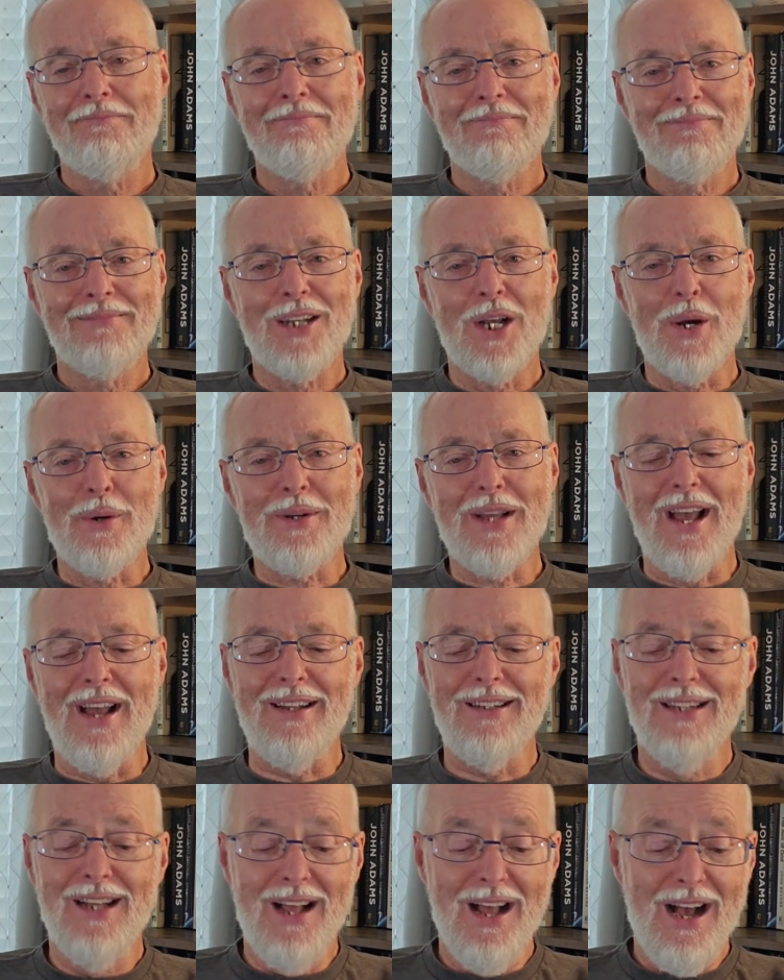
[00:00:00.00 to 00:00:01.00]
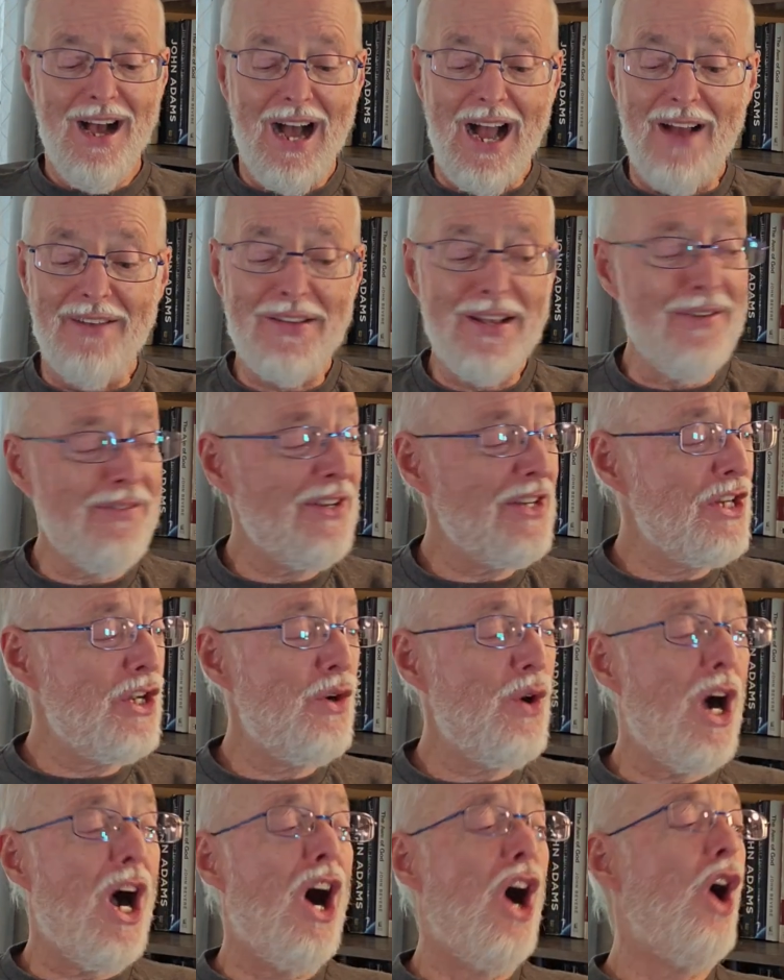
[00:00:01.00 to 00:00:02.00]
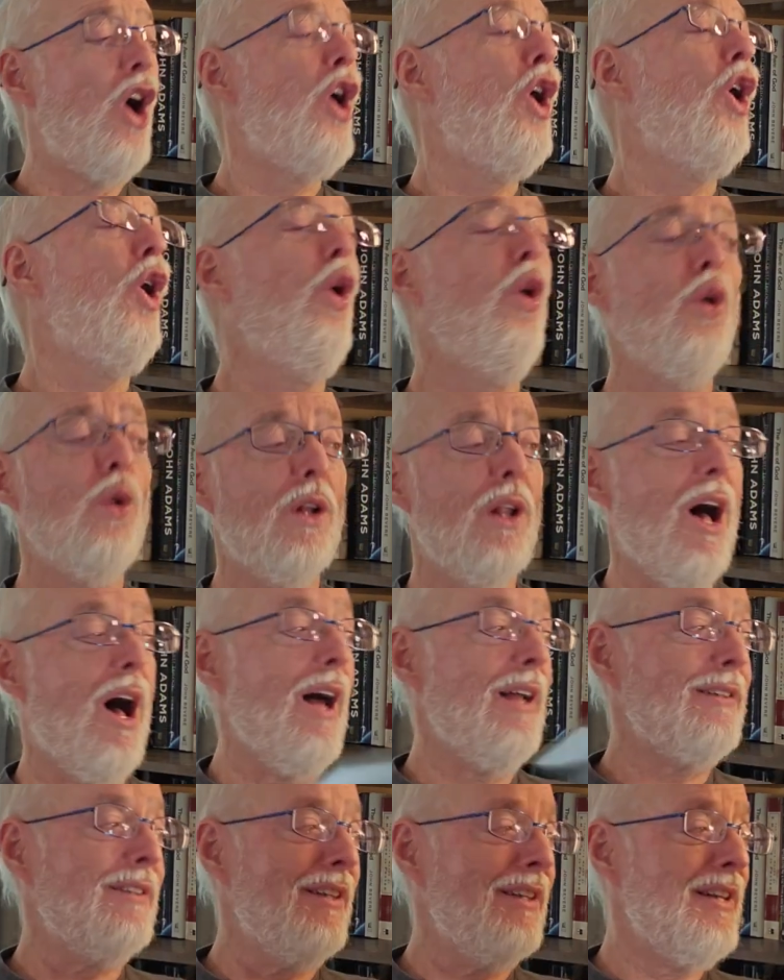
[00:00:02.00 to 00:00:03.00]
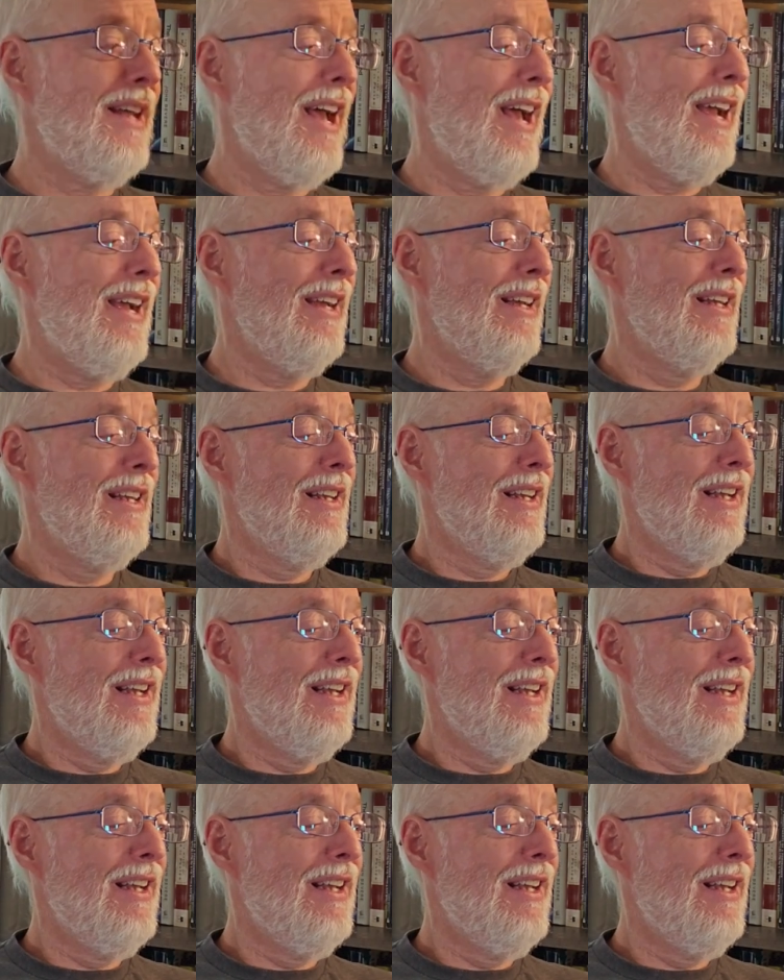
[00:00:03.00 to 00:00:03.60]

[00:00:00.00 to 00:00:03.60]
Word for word: okay, I've given you a whole lot today.